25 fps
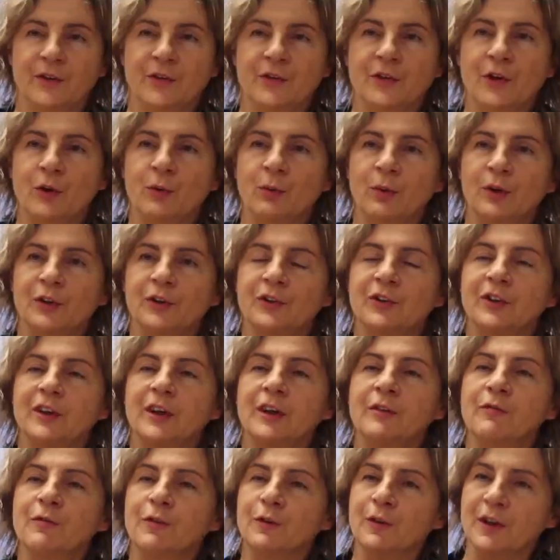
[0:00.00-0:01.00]
So what
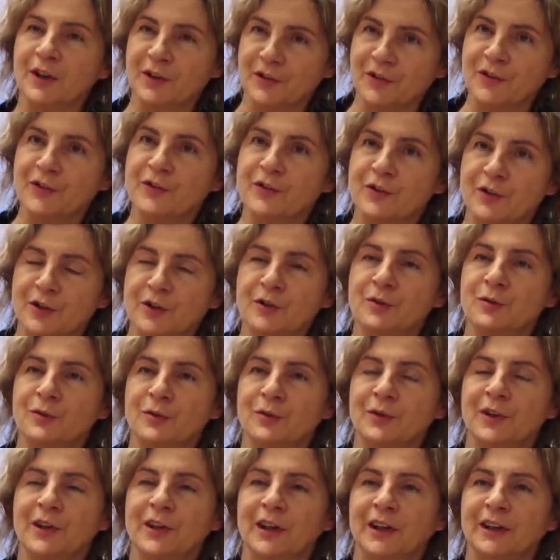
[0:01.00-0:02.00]
influenced
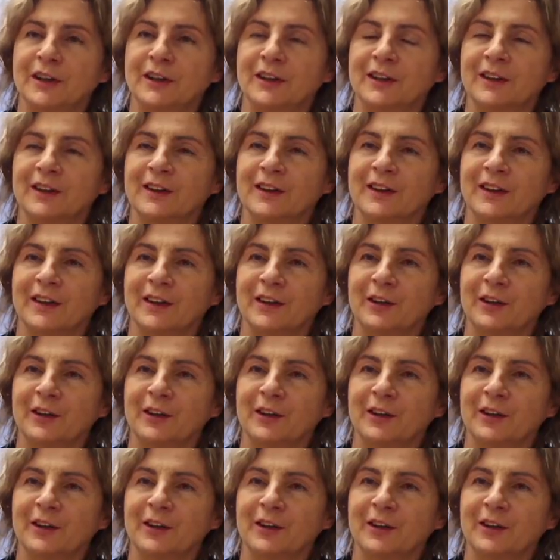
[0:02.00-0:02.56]
you then?